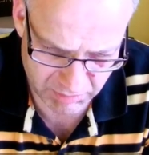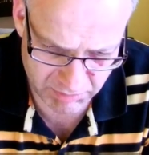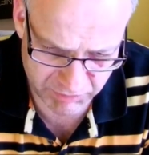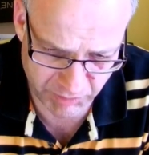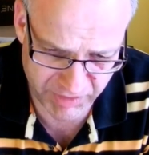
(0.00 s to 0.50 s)

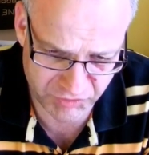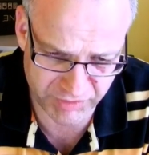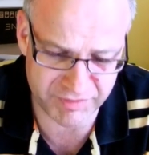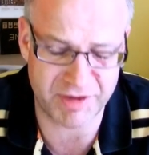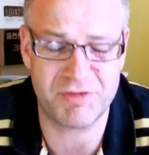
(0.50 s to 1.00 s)
So it'd be
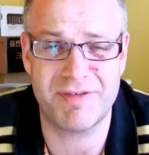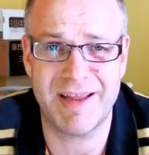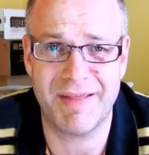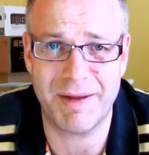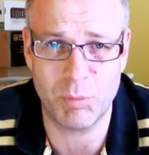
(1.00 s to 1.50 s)
interesting to actually see
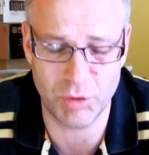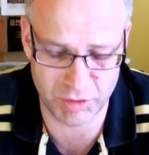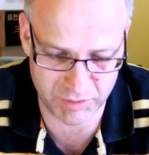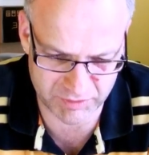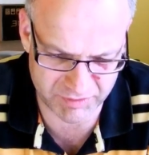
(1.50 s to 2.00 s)
how that
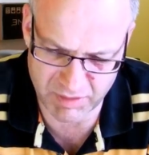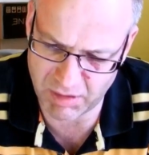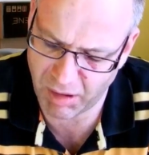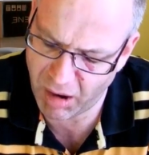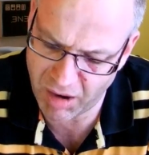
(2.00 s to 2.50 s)
works,
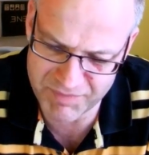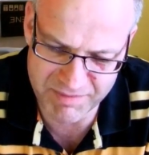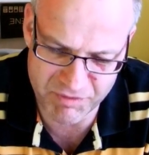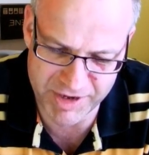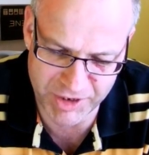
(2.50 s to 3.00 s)
because I've
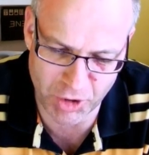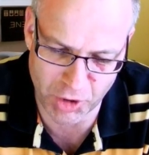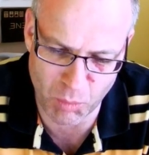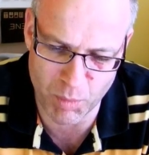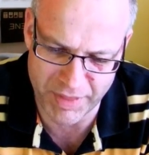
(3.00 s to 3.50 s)
never really got
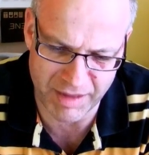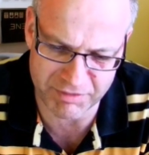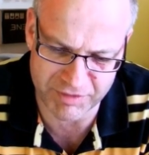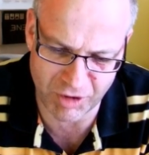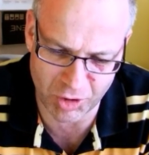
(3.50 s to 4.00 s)
on with that
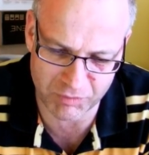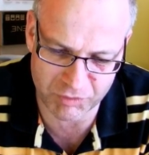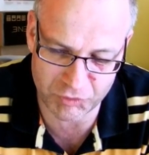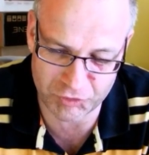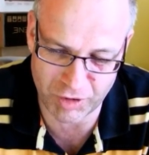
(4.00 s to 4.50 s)
style of
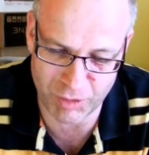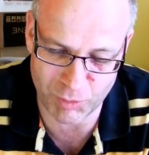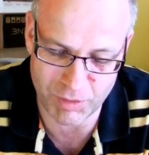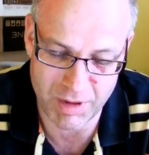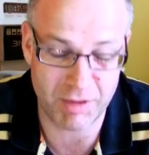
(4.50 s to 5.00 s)

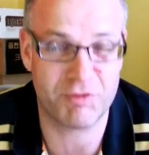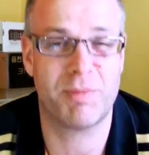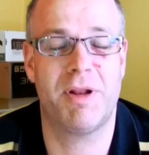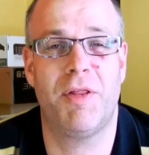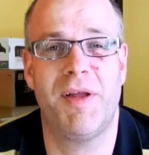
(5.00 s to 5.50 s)
control on
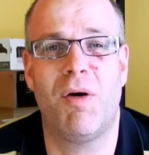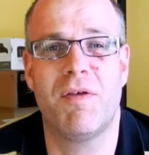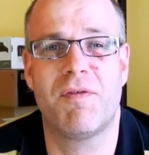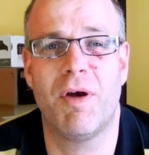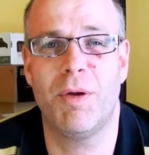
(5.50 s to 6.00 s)
something like the
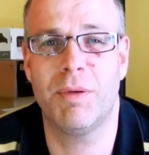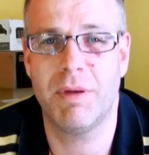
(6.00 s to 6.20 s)
iPhone,